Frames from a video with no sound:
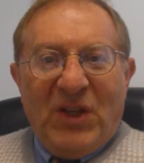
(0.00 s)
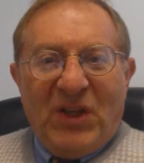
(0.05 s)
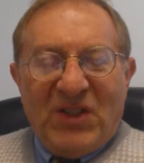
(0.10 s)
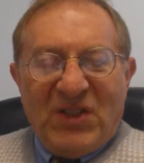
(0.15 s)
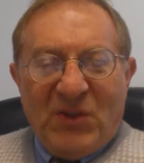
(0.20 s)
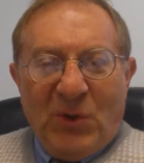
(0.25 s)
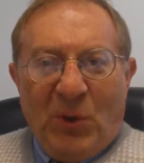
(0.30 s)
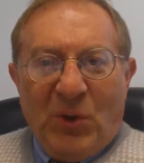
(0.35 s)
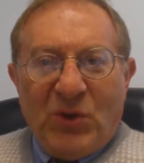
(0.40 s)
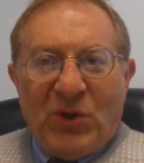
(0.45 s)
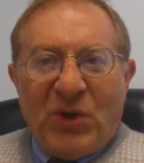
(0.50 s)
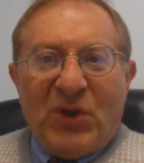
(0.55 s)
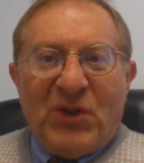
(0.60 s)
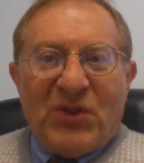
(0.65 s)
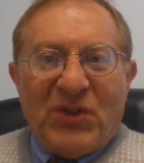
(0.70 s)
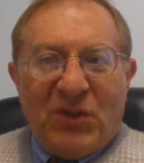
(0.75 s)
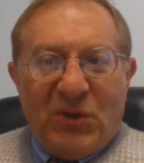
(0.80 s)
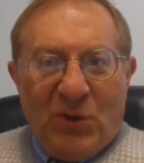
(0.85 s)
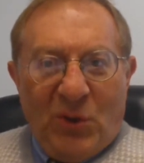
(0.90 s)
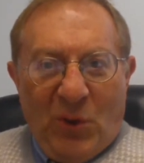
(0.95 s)
their
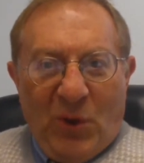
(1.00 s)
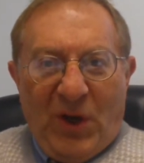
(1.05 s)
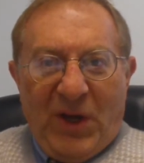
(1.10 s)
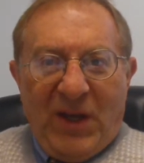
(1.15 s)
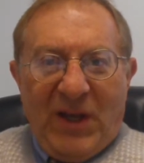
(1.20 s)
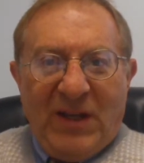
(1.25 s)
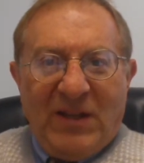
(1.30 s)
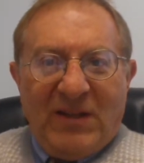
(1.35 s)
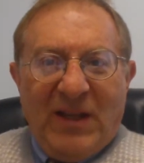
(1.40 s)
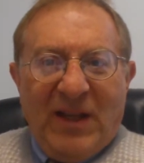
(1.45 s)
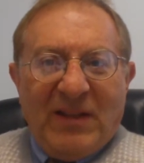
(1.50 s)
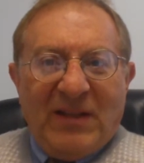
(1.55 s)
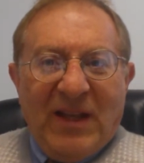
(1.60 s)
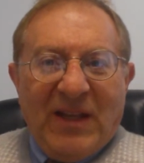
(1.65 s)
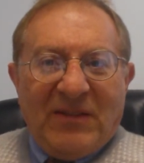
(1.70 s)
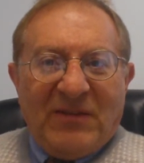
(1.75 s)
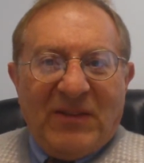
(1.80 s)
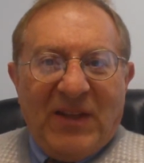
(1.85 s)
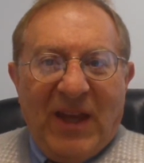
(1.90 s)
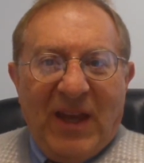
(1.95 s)
soldiers go ahead and
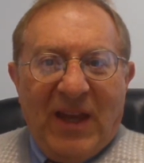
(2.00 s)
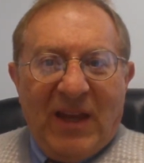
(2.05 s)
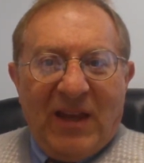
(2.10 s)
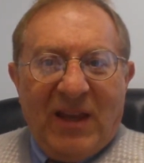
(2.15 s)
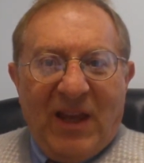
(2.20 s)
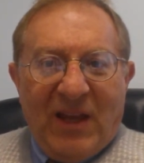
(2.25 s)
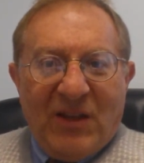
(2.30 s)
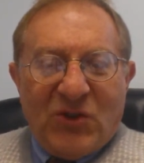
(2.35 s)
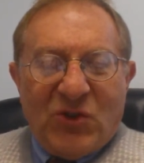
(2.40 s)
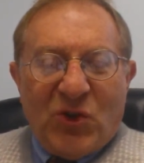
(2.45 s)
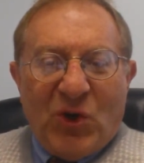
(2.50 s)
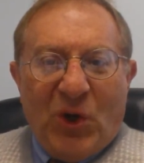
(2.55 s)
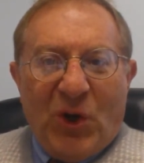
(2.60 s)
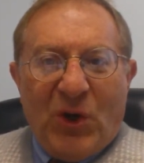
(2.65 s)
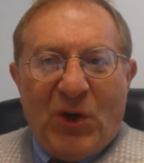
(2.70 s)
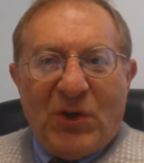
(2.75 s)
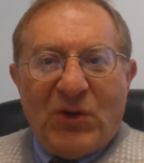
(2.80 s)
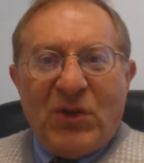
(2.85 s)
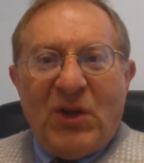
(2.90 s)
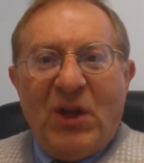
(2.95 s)
attack and
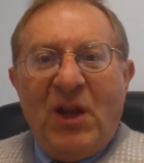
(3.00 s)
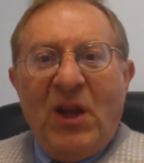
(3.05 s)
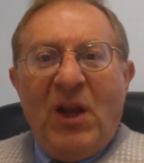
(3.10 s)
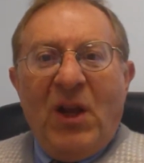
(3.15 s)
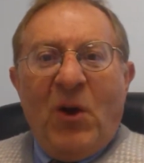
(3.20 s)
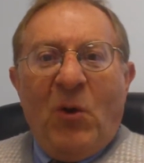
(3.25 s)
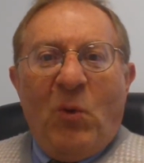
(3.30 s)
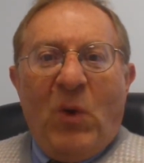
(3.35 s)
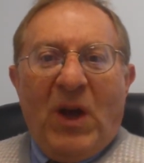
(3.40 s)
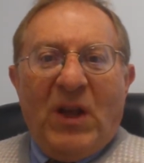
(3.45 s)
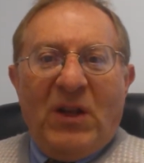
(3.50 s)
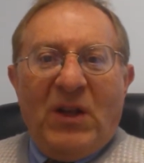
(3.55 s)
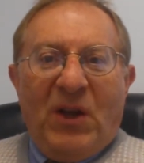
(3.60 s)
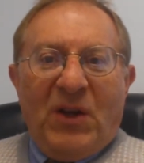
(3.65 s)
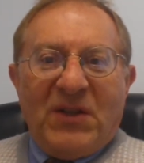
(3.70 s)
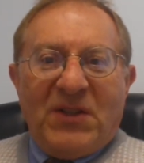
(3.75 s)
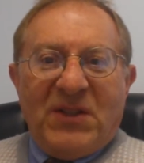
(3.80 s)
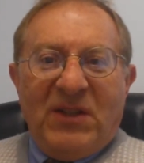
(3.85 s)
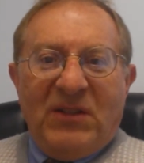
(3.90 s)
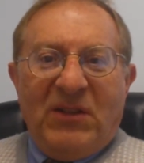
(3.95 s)
charge, while they
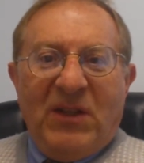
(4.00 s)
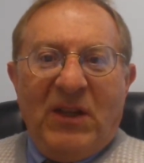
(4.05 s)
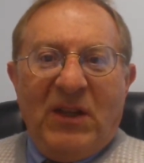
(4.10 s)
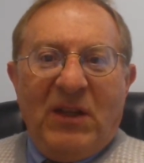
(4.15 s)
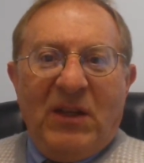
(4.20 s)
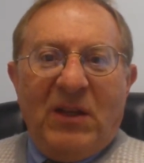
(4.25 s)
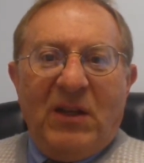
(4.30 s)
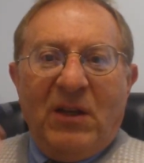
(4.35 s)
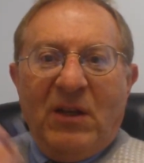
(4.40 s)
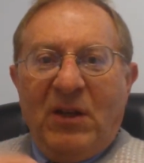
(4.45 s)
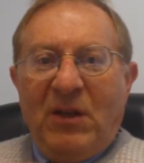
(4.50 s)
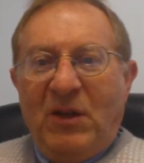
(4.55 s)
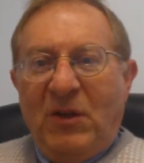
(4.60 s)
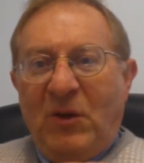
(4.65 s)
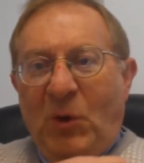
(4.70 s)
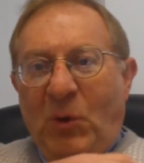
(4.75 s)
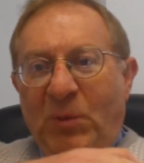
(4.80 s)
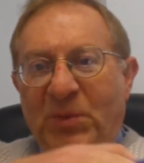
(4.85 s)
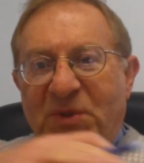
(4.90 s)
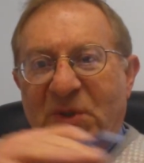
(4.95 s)
are sitting
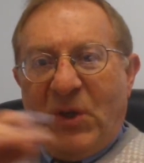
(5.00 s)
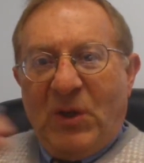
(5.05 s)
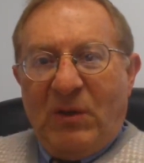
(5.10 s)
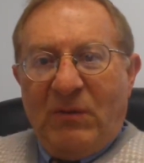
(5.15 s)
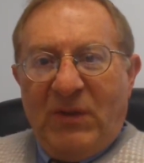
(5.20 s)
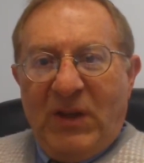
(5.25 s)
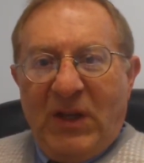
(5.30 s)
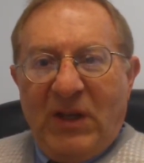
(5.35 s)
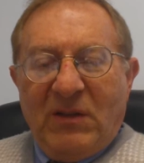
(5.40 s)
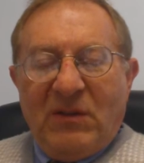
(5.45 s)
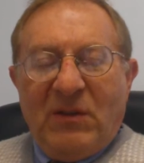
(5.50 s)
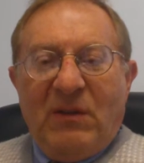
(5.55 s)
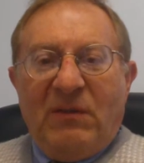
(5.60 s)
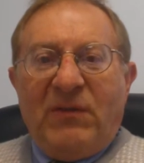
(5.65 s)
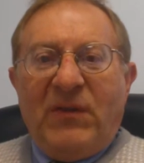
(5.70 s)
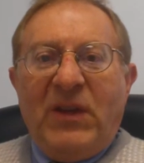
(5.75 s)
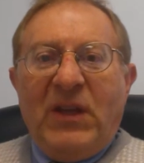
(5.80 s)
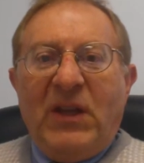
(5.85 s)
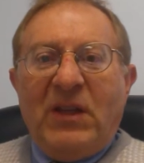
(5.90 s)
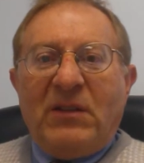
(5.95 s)
observing the
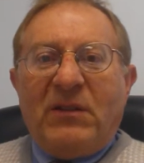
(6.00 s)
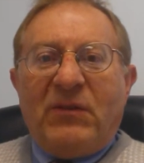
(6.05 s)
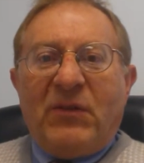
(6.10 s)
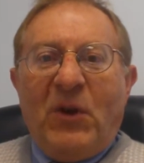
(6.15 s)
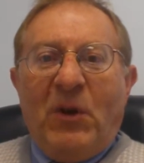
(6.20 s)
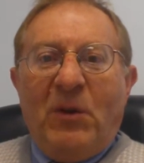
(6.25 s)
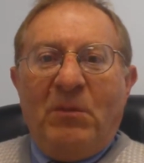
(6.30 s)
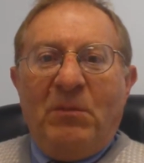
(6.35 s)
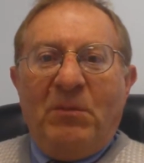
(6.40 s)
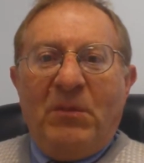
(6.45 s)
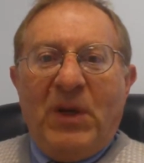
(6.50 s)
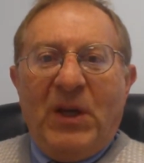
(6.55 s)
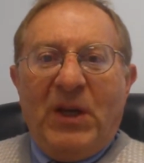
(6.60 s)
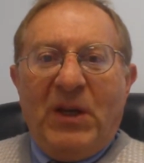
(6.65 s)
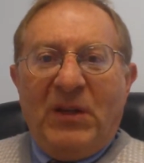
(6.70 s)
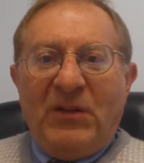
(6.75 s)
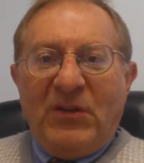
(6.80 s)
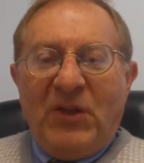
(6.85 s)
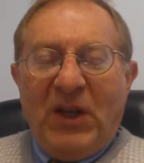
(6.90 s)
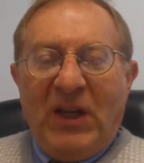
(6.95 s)
field from
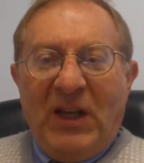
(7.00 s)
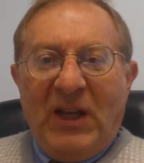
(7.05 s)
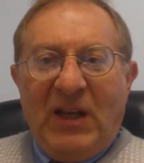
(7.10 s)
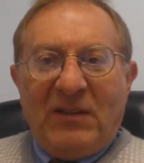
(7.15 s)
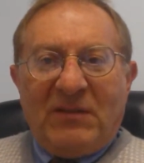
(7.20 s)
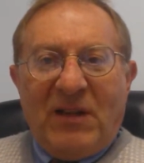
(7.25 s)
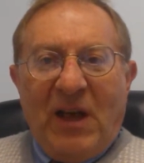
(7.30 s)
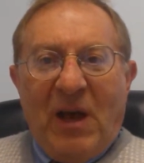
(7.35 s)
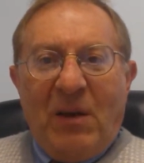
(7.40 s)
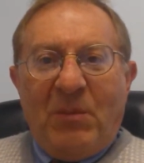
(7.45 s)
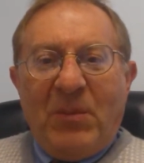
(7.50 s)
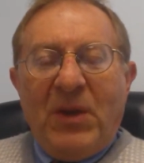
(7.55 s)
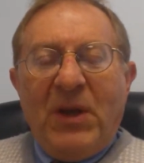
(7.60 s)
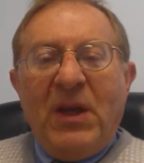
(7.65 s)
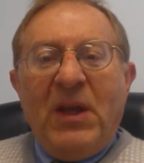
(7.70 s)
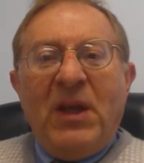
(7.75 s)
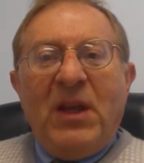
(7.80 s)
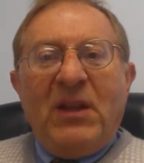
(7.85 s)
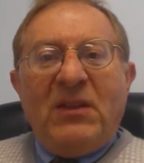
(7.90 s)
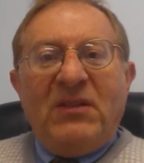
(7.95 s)
the hilltop.
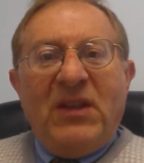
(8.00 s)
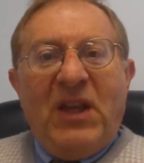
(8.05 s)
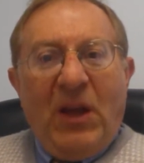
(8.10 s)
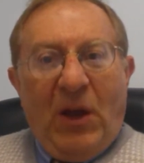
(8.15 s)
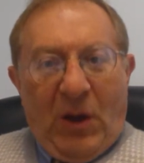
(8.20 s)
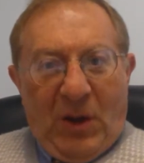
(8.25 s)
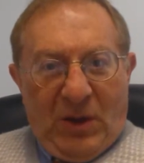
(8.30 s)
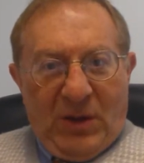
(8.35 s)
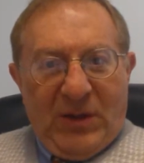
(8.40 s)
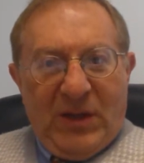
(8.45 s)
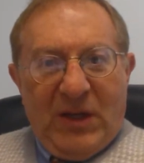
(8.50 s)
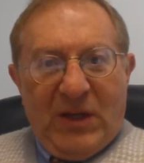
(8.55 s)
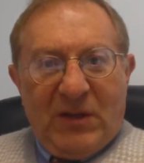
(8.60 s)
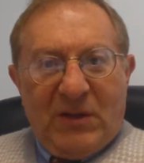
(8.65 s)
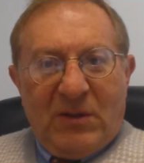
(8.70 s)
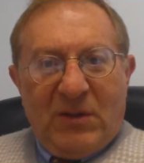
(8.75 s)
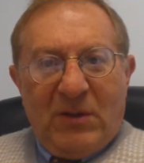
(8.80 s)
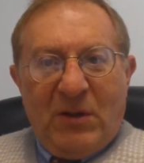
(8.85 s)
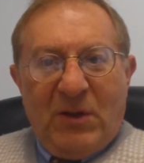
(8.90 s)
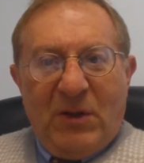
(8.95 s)
They are there